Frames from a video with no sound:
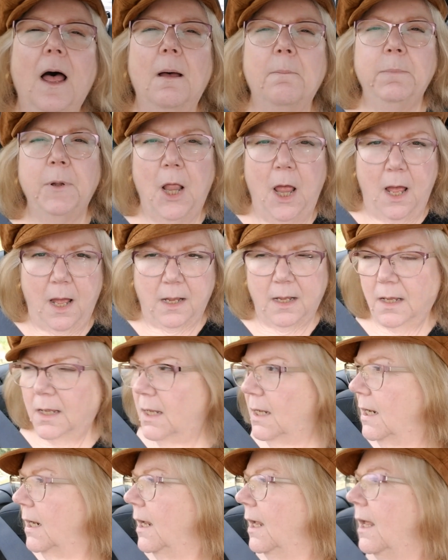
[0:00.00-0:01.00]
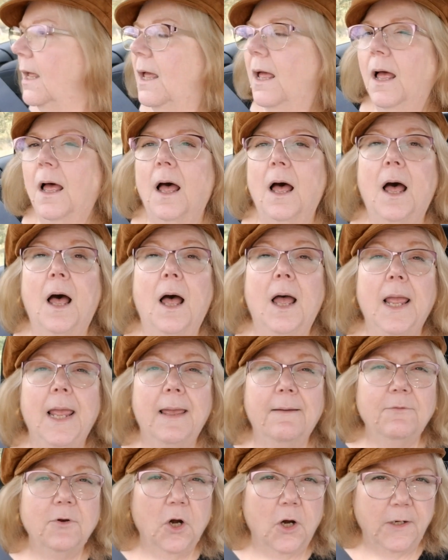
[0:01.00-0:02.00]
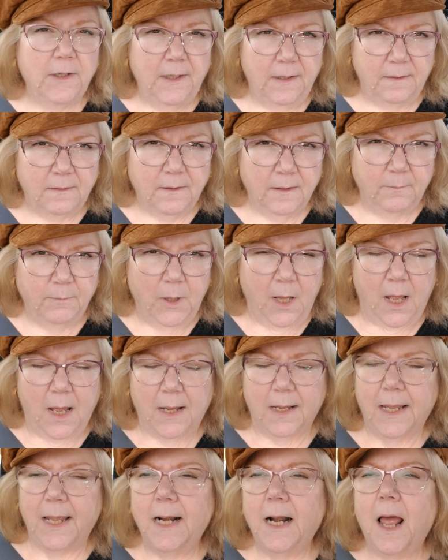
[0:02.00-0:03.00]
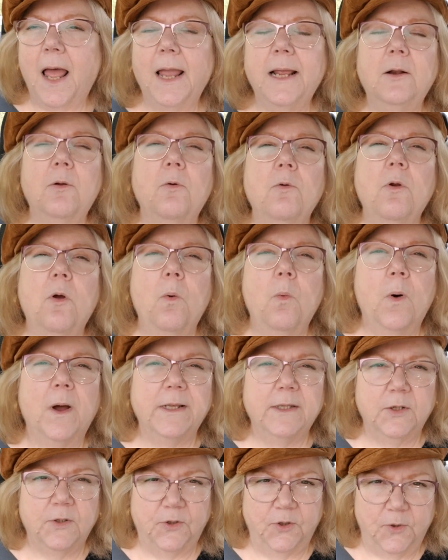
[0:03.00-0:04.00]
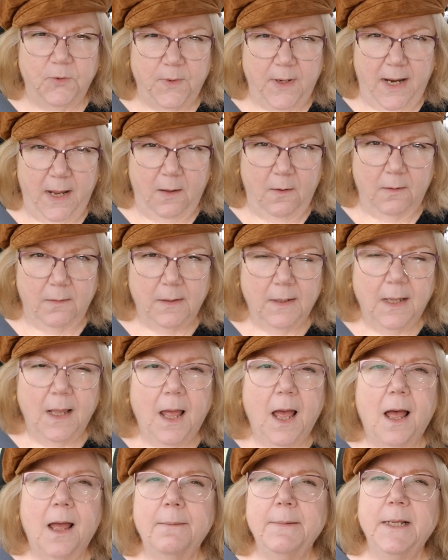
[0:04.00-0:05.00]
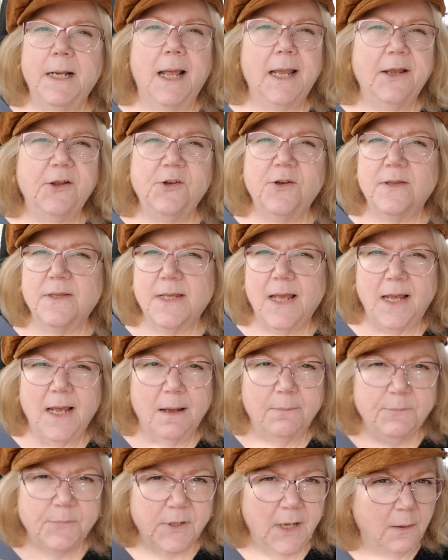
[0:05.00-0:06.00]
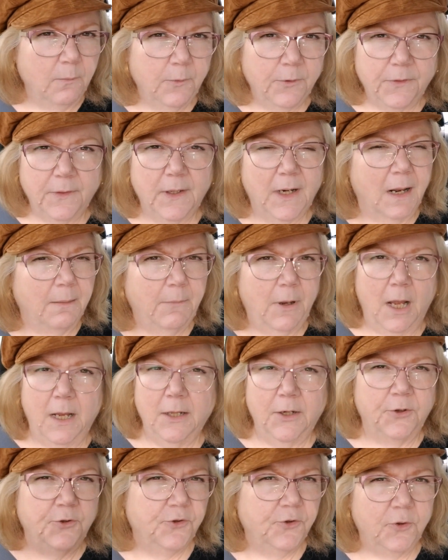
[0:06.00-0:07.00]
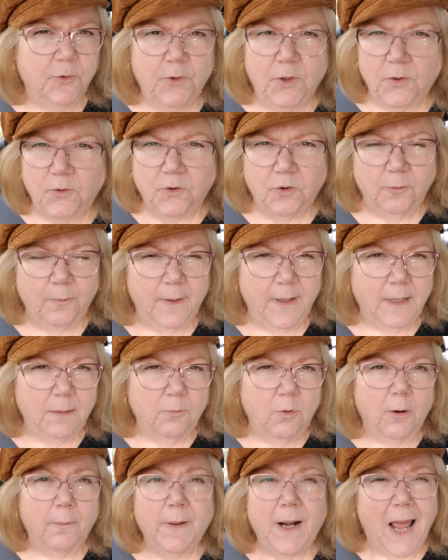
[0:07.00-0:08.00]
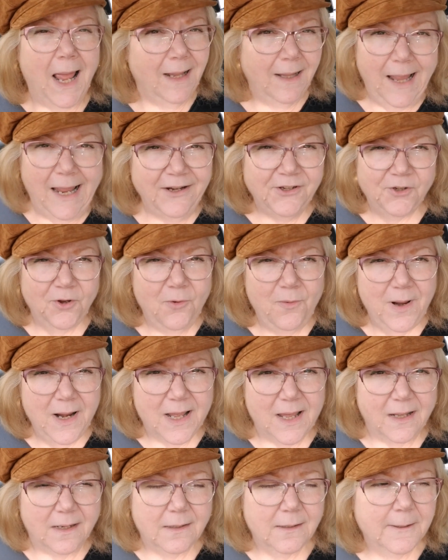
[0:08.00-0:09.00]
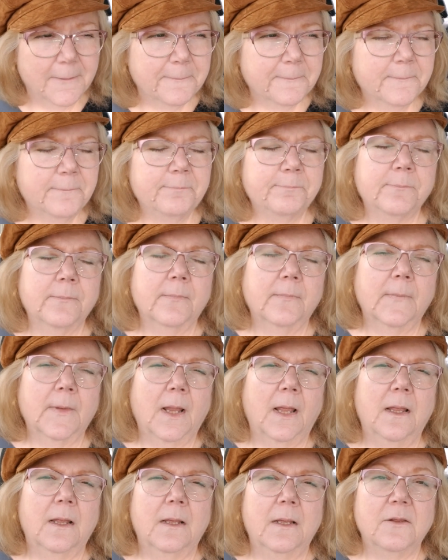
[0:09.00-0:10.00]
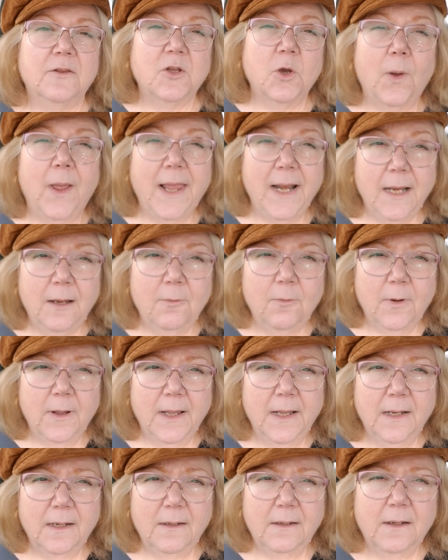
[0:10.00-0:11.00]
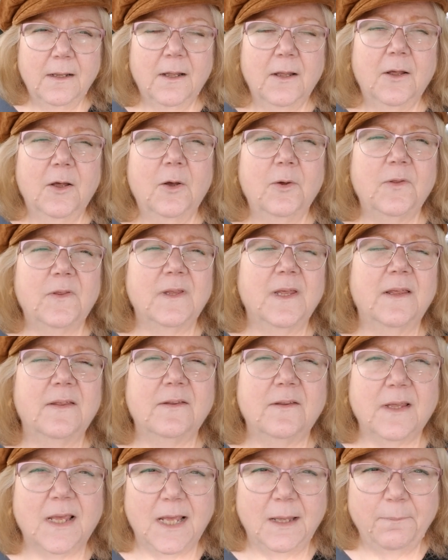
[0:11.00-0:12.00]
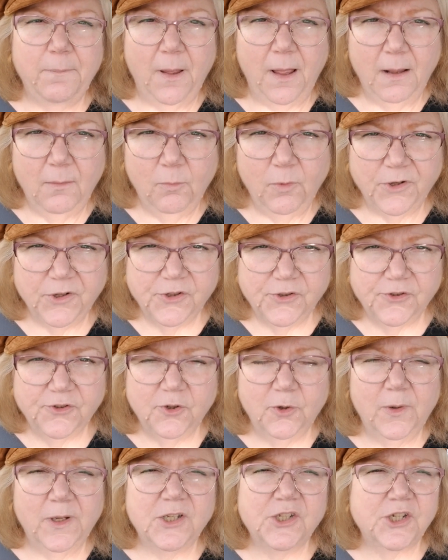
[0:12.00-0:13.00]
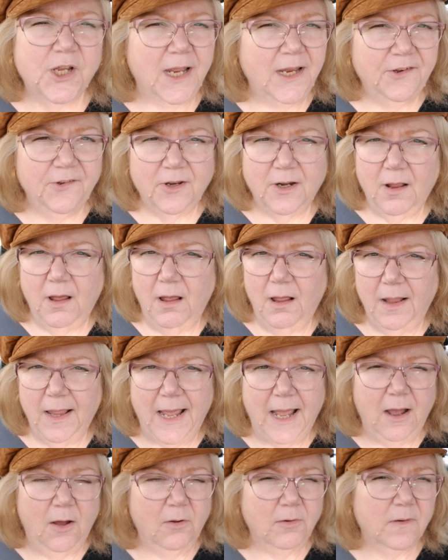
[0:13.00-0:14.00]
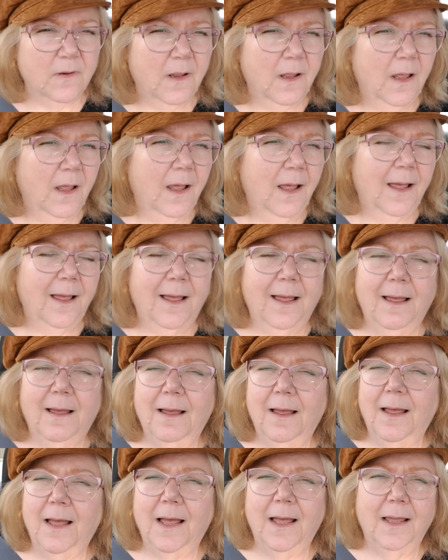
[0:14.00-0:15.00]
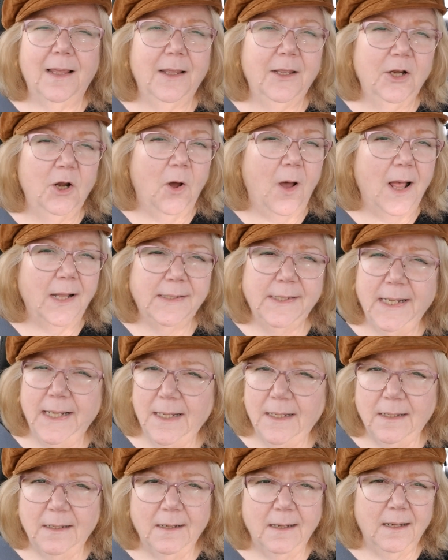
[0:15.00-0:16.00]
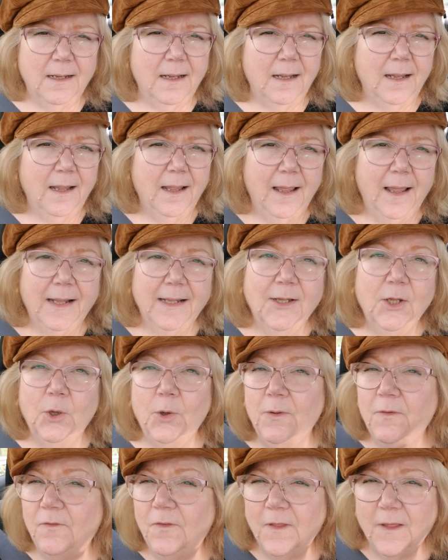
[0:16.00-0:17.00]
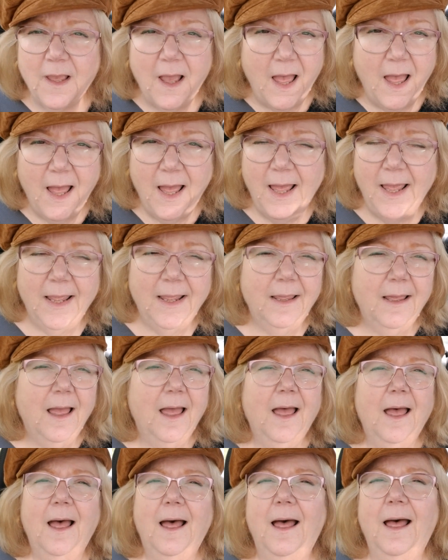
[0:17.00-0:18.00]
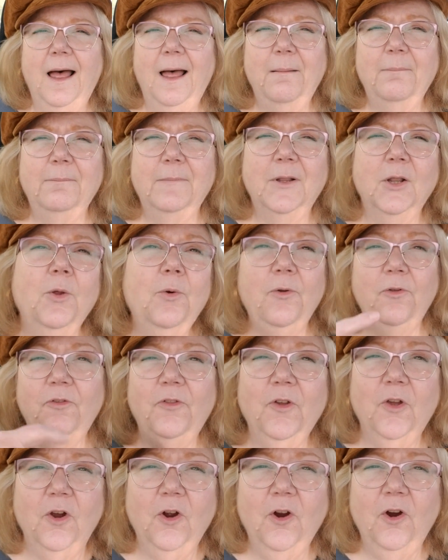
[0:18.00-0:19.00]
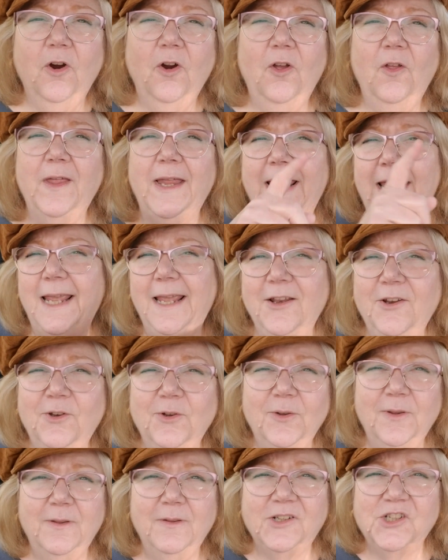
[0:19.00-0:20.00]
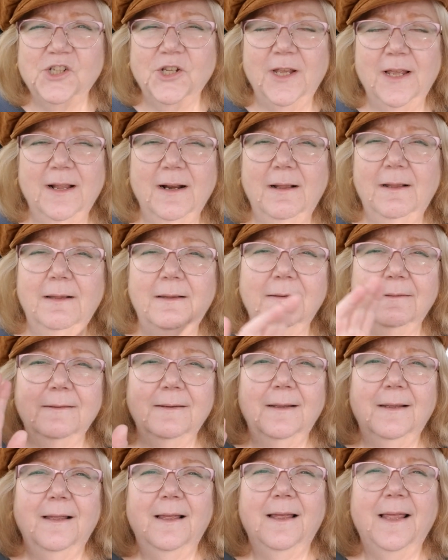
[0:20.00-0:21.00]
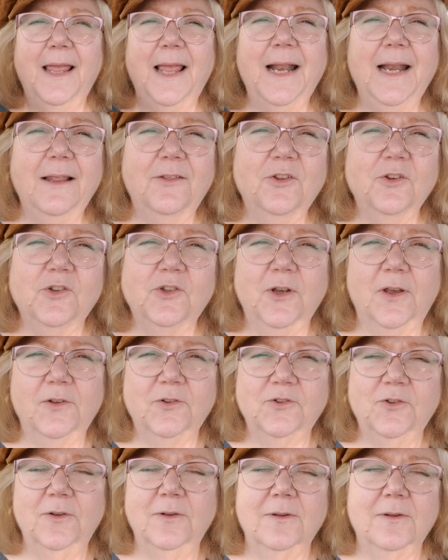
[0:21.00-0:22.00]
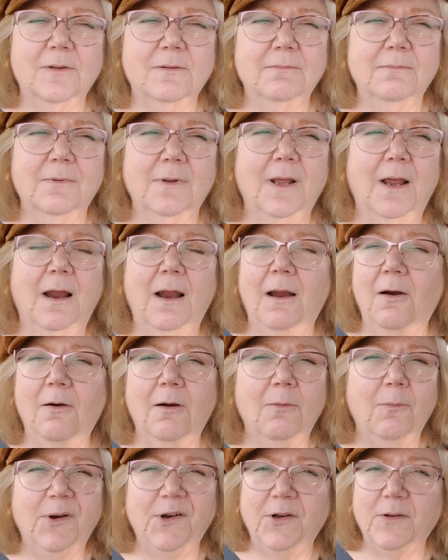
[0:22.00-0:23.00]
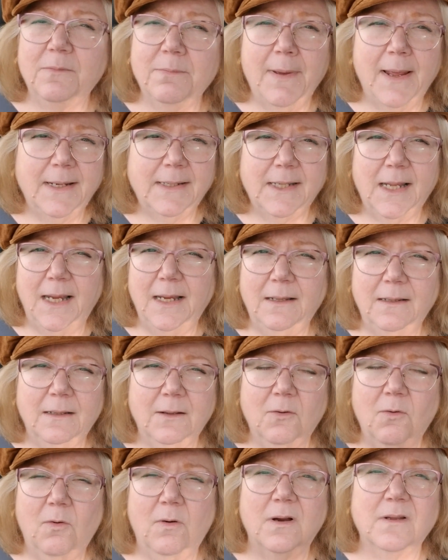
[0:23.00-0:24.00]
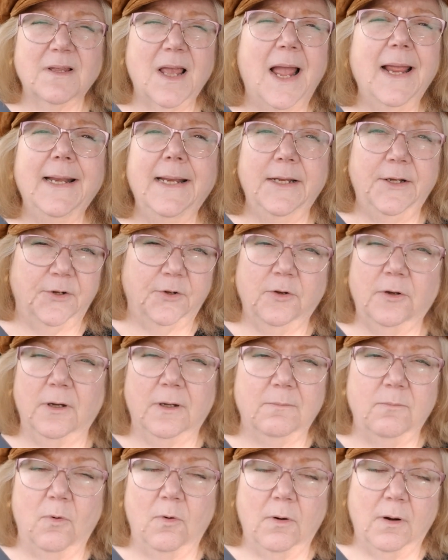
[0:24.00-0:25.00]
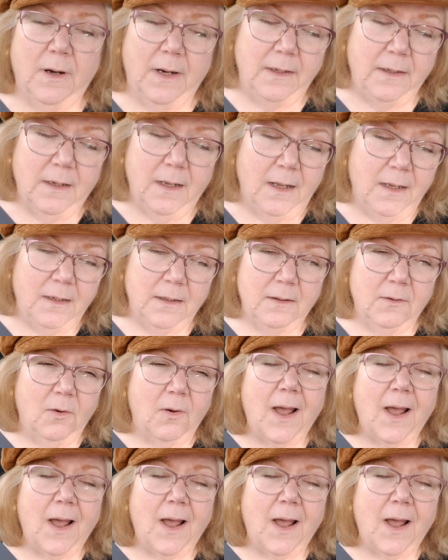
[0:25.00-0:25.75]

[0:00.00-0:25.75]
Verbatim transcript: A block. Artistic block. I have an artistic block, and I don't know what to do now. I mean, I could just say, I'm done with it. I'm not going to do YouTube anymore, but I like doing it. So anyone who says, keep on what you're doing, change it all out, you know, I'll take... Lose the guy. Lose the guy, um, lose the girl, he can do the channel. Any suggestions? Or we just maintain the course. I need to cook more. I, I know.